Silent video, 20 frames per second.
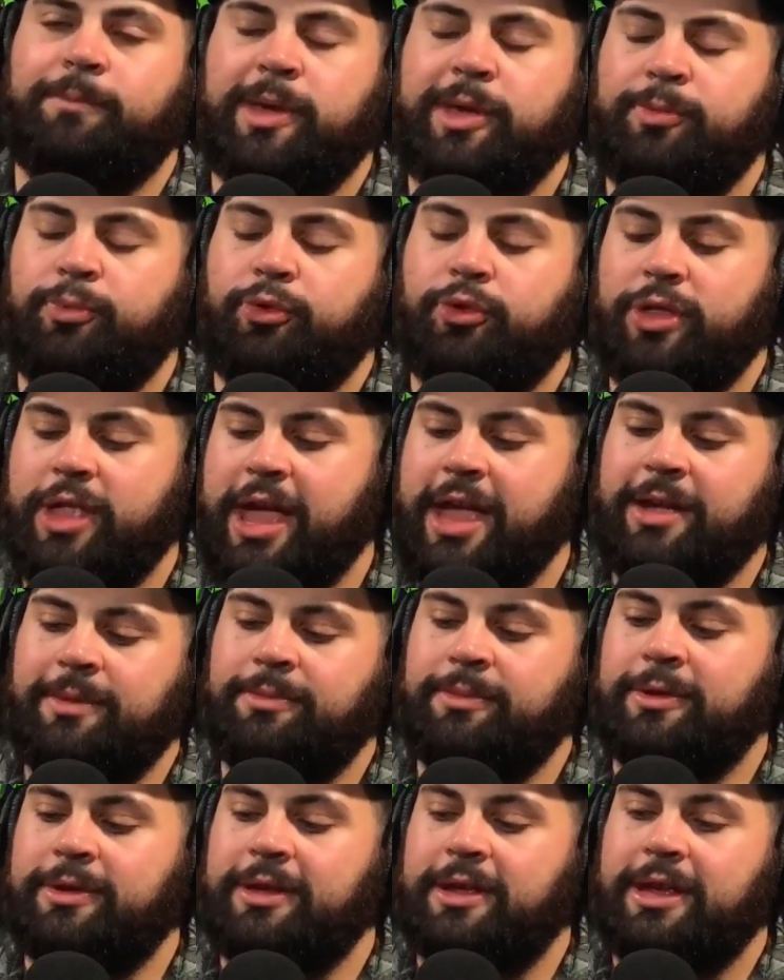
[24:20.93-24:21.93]
people
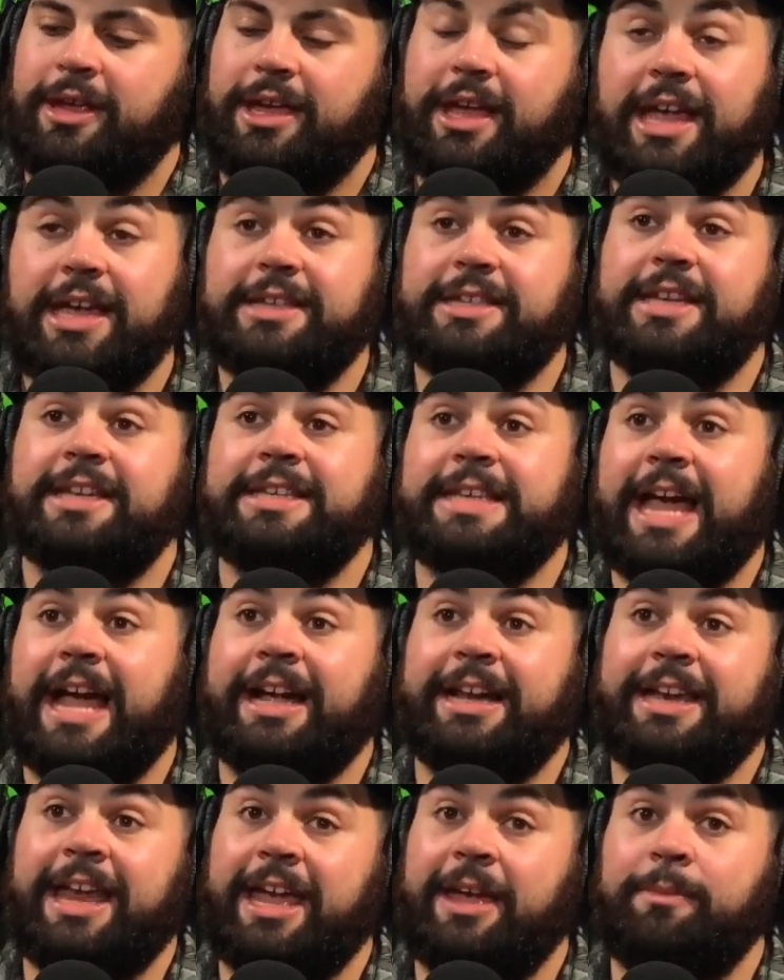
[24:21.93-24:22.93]
named his
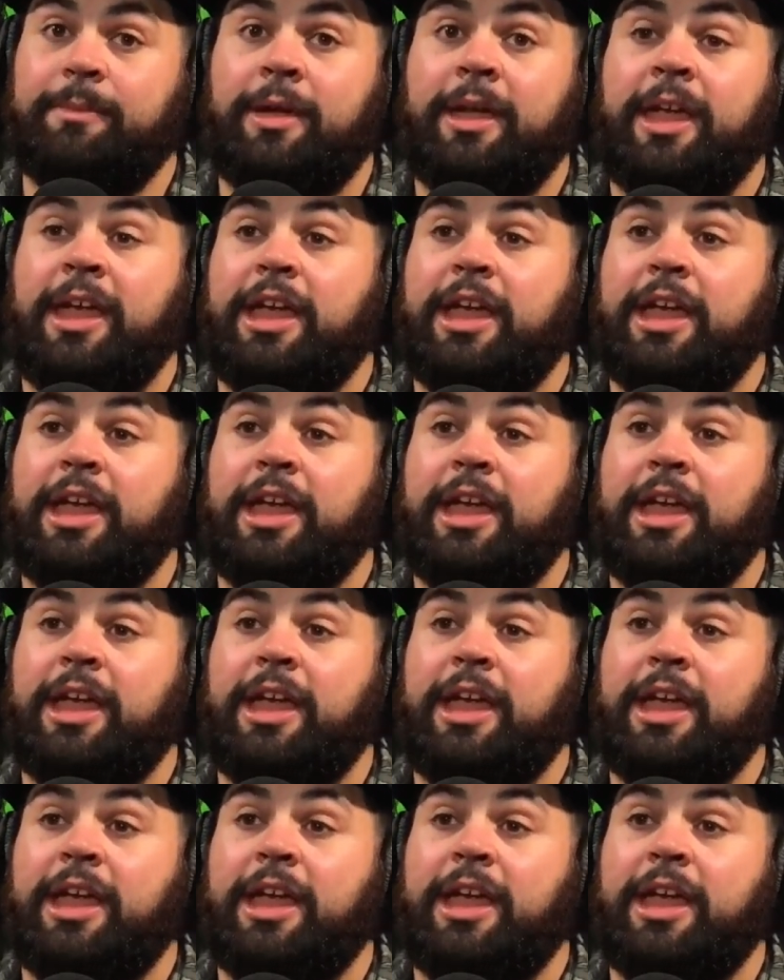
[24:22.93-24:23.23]
exact name.